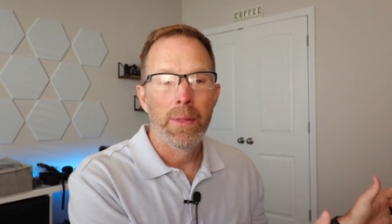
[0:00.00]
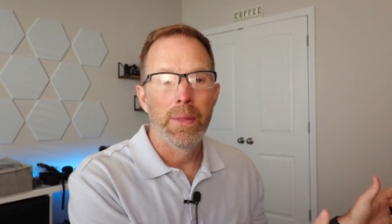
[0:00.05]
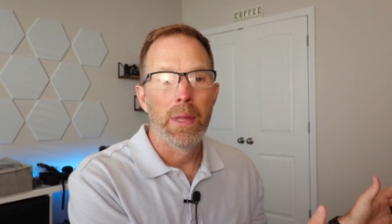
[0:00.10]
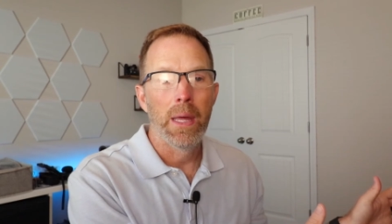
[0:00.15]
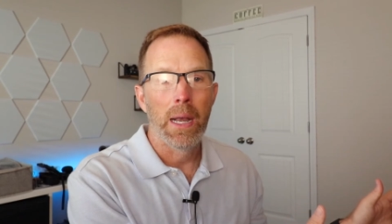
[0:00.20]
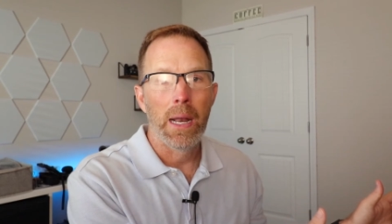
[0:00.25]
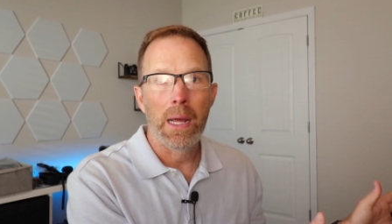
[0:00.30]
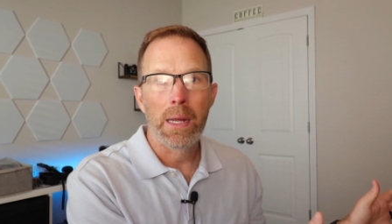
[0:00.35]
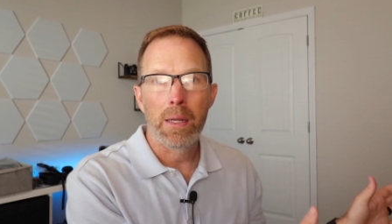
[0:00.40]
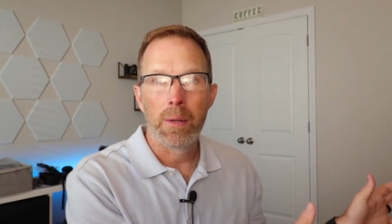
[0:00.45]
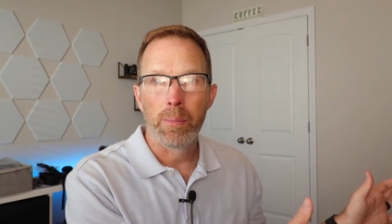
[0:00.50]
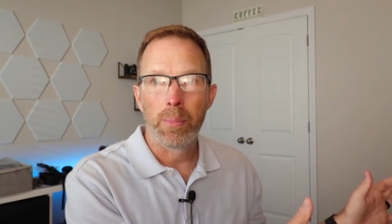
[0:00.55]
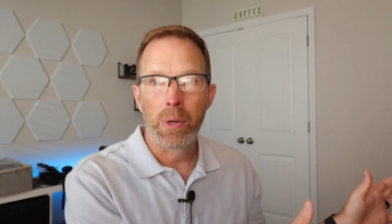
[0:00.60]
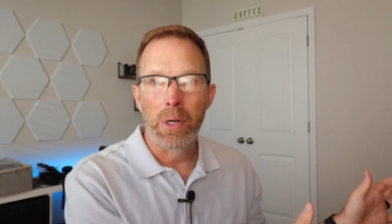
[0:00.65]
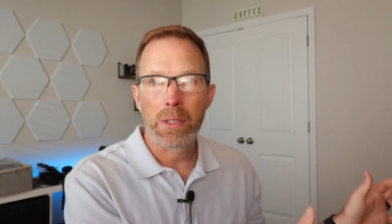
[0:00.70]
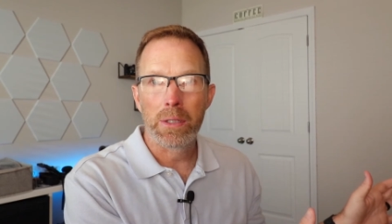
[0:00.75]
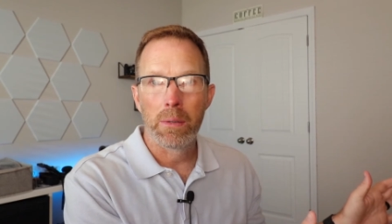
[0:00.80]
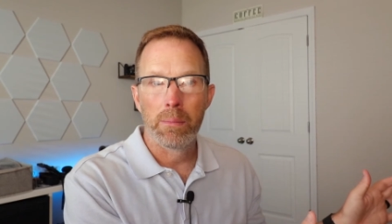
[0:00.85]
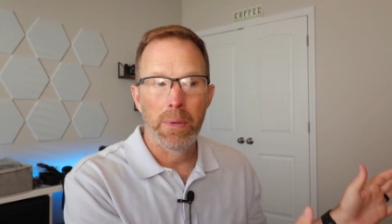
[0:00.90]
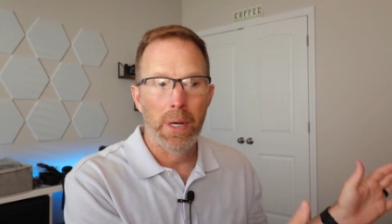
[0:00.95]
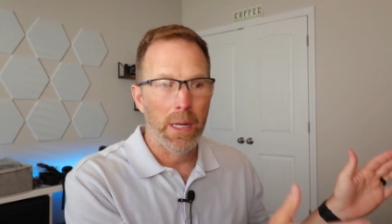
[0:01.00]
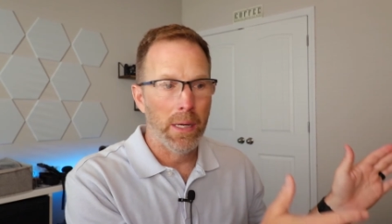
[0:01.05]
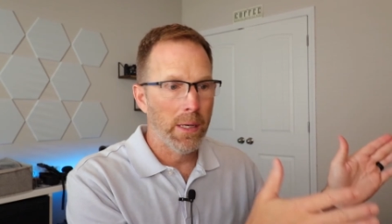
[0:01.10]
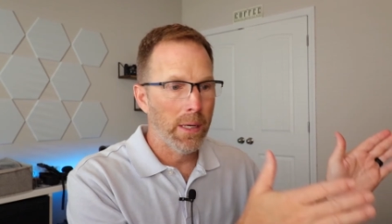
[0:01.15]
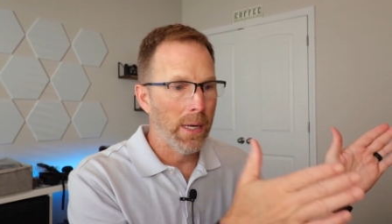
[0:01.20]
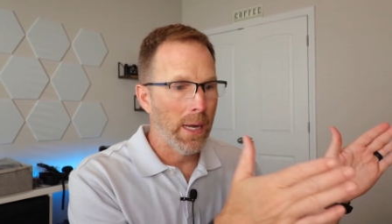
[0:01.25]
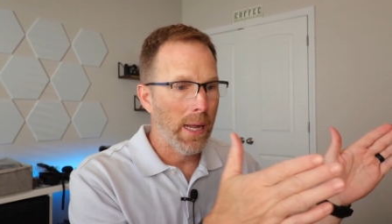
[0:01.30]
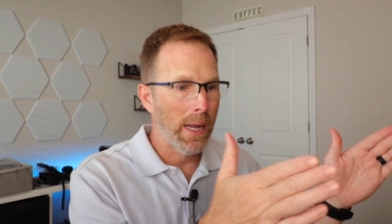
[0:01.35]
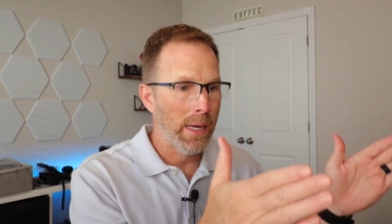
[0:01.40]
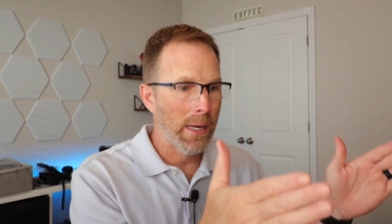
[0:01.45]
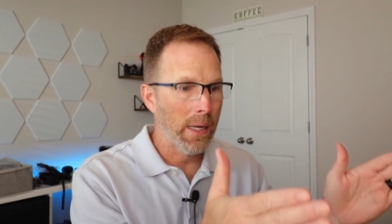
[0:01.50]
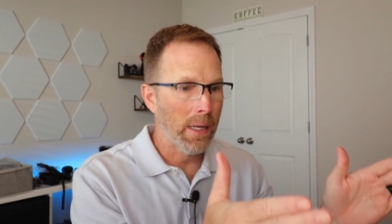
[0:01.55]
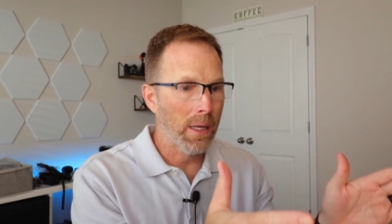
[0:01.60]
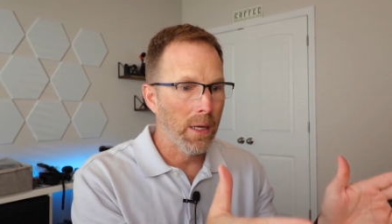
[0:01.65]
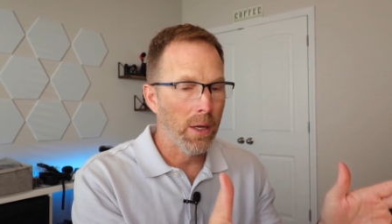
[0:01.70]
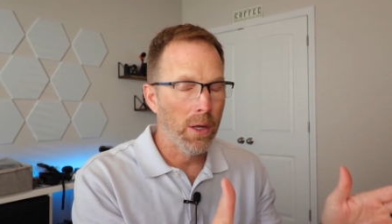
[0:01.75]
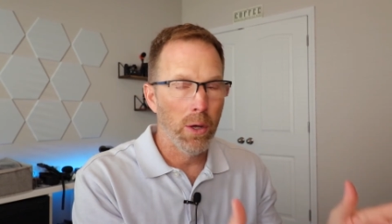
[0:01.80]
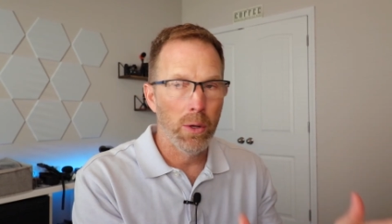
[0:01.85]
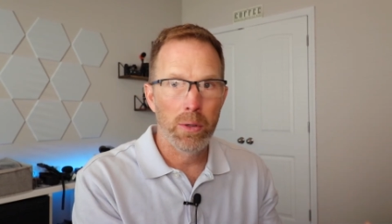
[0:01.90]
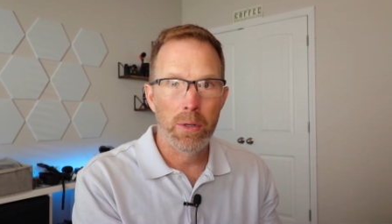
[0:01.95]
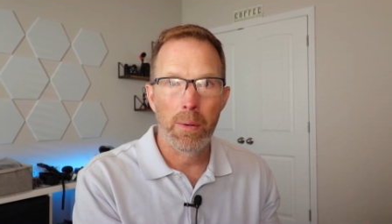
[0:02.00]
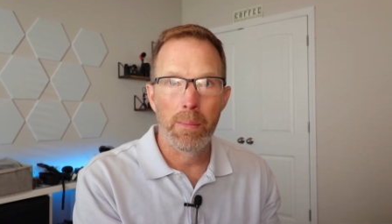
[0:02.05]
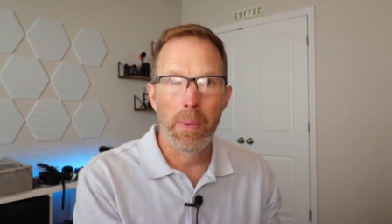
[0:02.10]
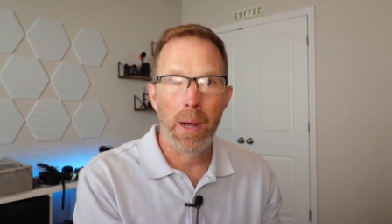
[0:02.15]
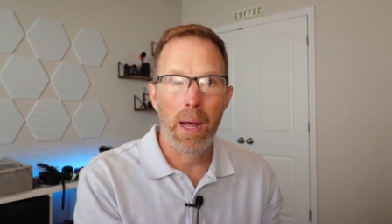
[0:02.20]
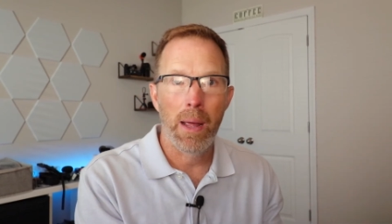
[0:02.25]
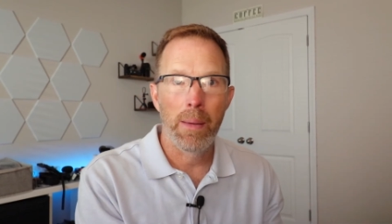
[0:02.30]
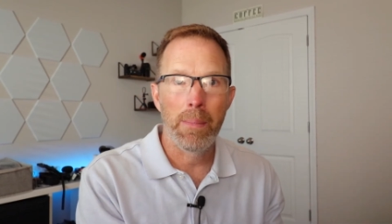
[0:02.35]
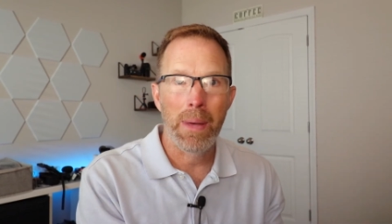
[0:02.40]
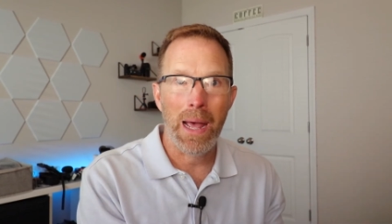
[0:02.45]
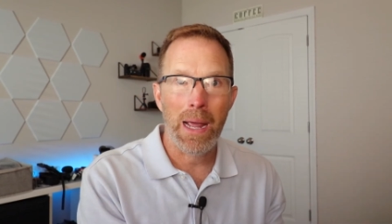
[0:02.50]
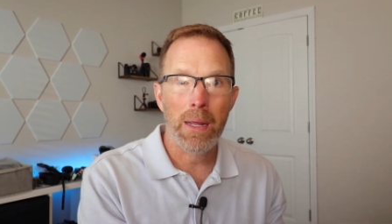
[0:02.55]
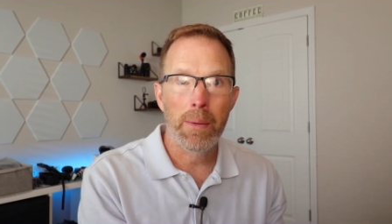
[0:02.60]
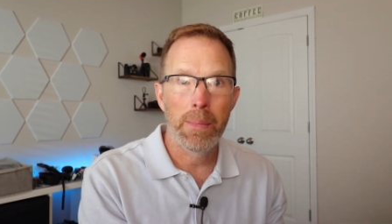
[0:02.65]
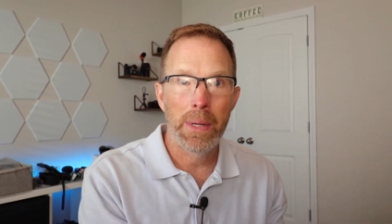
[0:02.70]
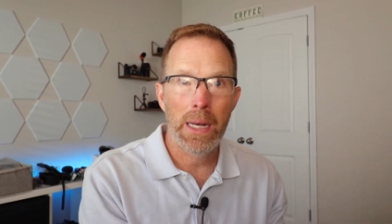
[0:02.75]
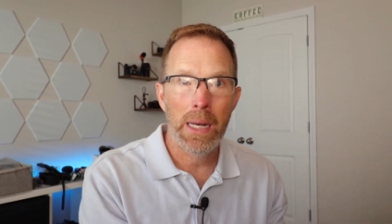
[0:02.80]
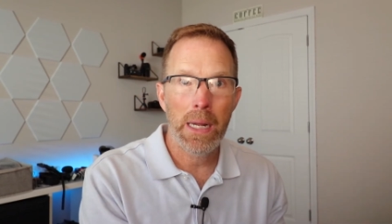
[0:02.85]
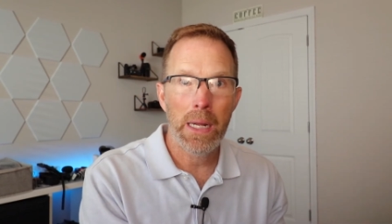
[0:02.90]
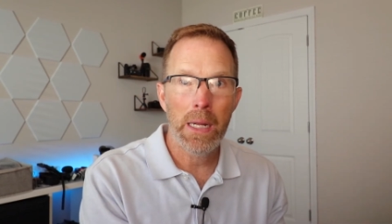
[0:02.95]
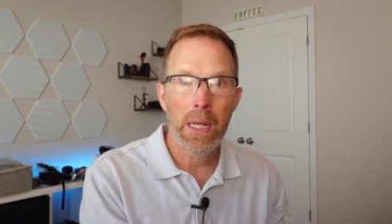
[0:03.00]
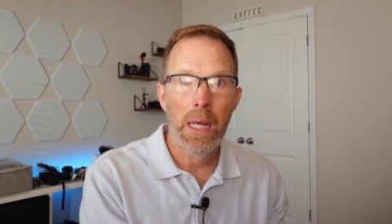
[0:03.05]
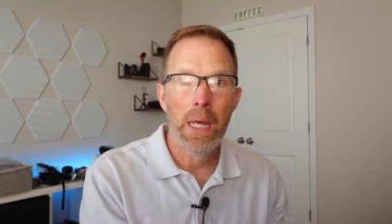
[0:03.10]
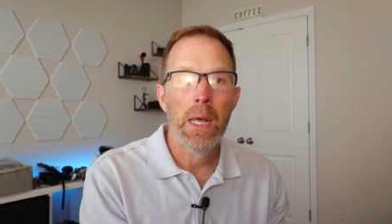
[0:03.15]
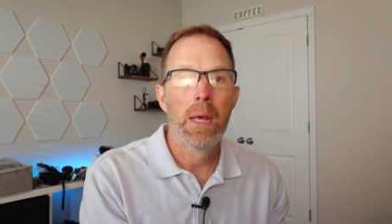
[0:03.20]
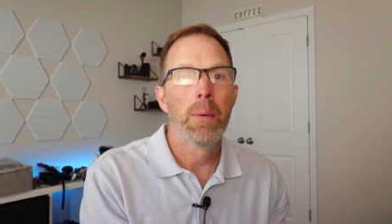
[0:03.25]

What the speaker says: Then I can press a button and it can go to my Mac Mini,